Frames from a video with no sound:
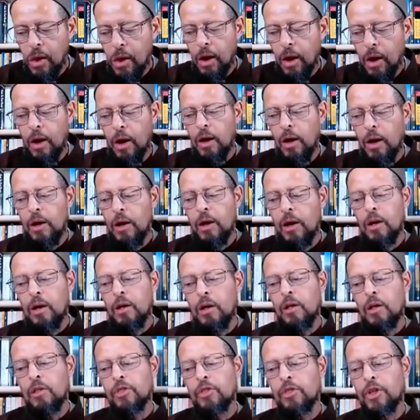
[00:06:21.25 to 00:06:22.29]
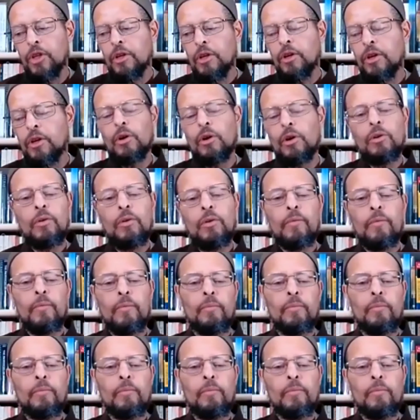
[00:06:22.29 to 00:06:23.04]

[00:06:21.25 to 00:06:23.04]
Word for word: Dhikr